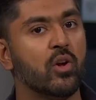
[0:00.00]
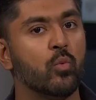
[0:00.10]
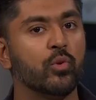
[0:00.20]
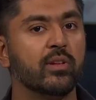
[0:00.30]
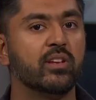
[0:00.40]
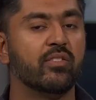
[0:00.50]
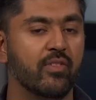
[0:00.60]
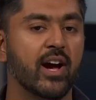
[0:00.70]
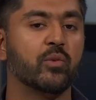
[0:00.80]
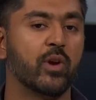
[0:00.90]
don't really
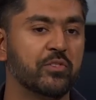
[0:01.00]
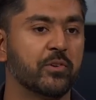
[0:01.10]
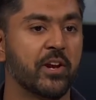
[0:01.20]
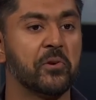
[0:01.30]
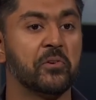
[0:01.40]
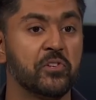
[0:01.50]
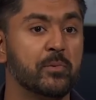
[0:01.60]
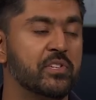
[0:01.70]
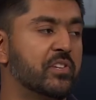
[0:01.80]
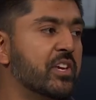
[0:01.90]
define ways for characters to
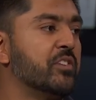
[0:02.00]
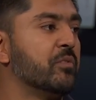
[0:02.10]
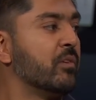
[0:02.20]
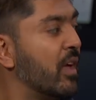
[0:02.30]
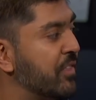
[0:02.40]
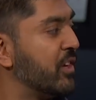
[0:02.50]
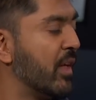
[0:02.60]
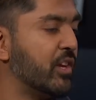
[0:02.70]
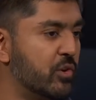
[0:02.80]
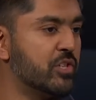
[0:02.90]
be successful. I think,
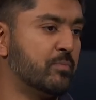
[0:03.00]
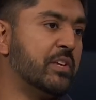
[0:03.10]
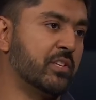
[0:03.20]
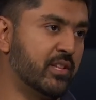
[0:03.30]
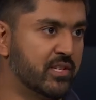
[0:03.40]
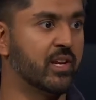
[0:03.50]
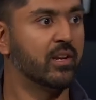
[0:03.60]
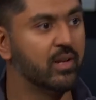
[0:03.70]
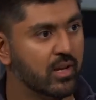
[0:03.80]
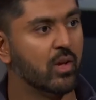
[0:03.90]
like you just basically said
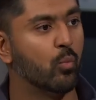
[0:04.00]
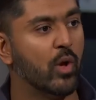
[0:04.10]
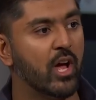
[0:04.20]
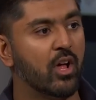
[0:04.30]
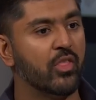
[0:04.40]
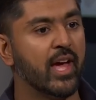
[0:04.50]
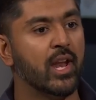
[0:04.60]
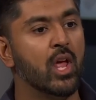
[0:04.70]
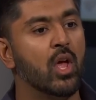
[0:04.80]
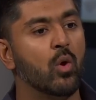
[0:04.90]
it well,
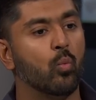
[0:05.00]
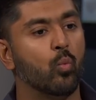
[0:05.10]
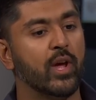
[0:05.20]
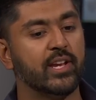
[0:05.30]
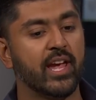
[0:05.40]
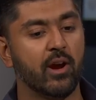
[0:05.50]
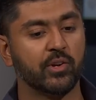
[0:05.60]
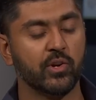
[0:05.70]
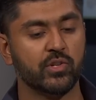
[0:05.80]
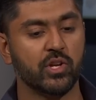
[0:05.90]
that when
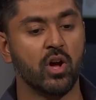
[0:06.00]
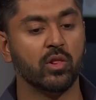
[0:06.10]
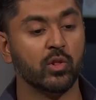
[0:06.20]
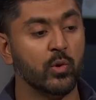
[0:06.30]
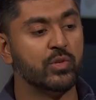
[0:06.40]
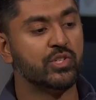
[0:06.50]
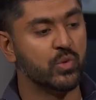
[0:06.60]
characters lose